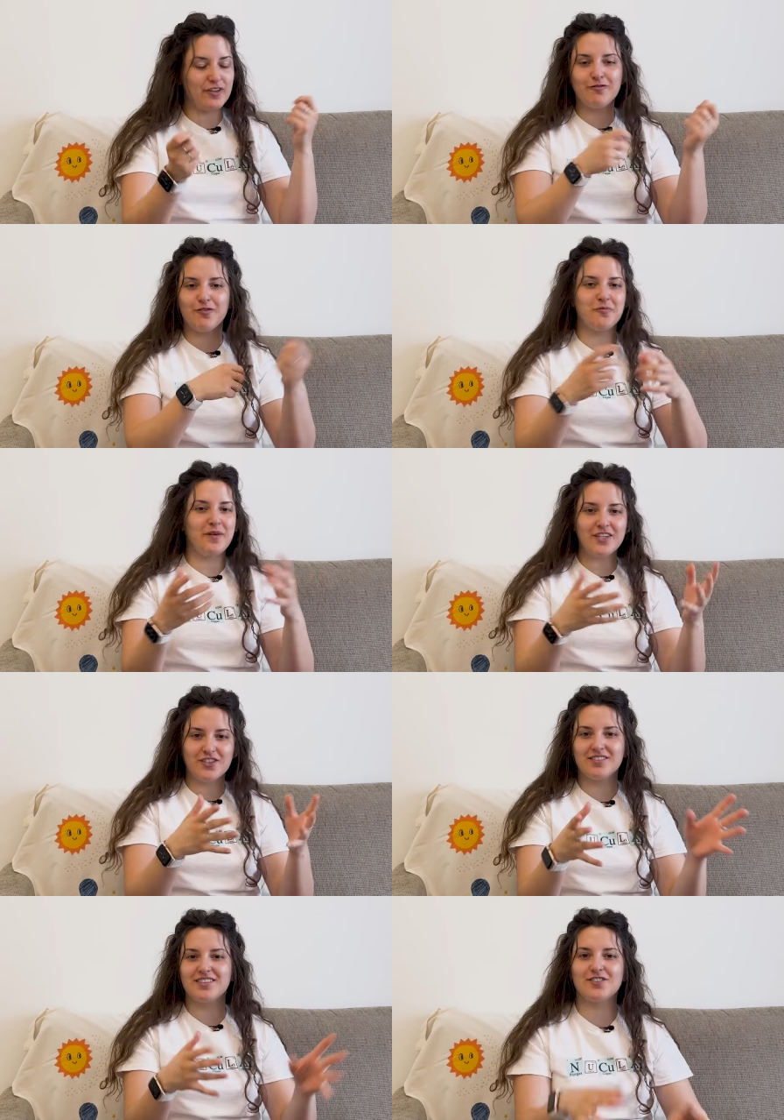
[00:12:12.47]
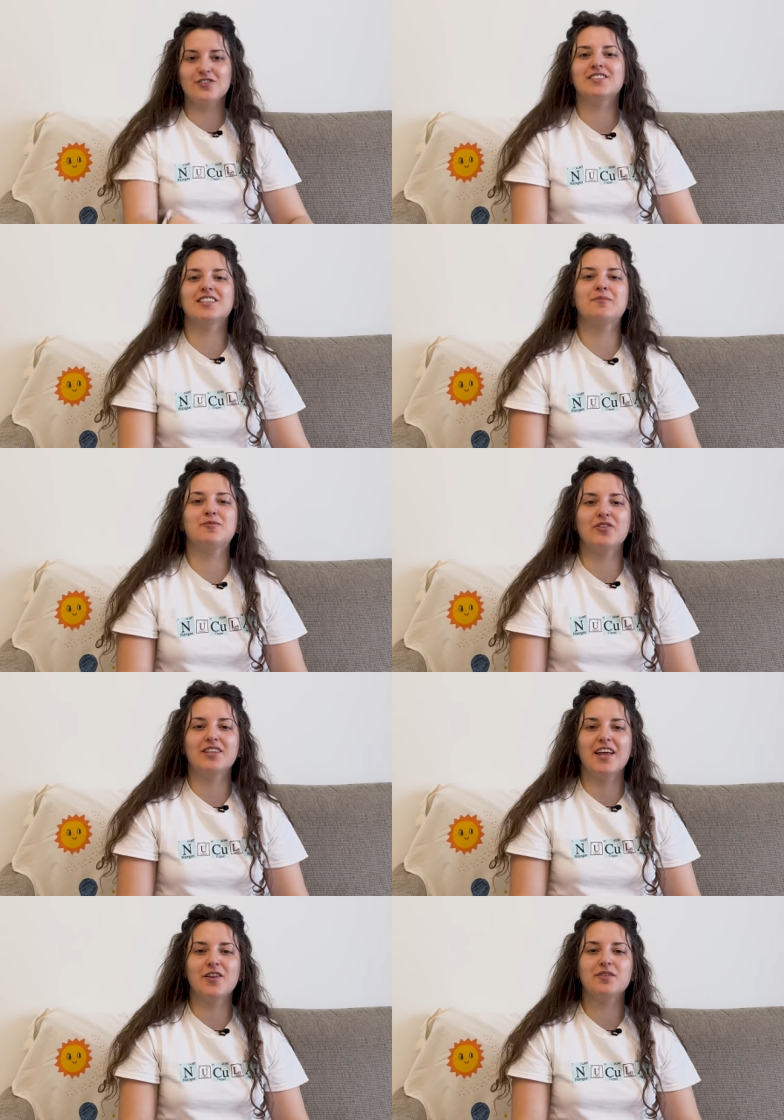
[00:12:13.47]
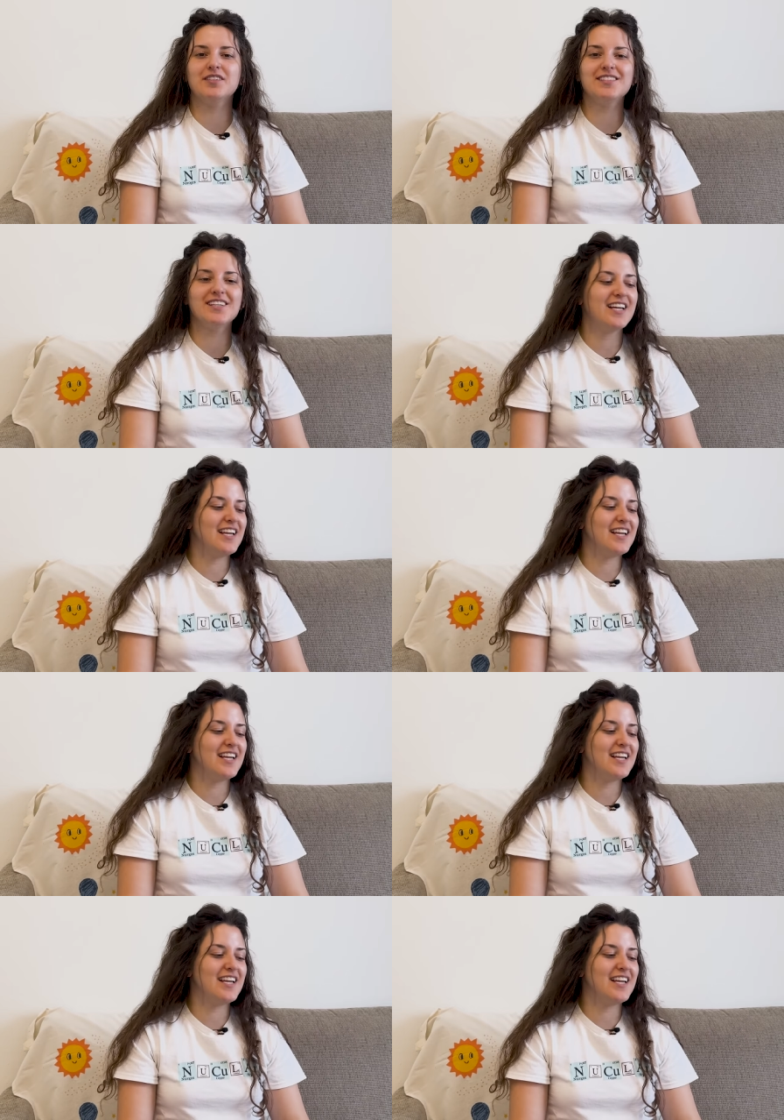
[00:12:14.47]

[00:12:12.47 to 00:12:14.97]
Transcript: information that you skipped on the other ones.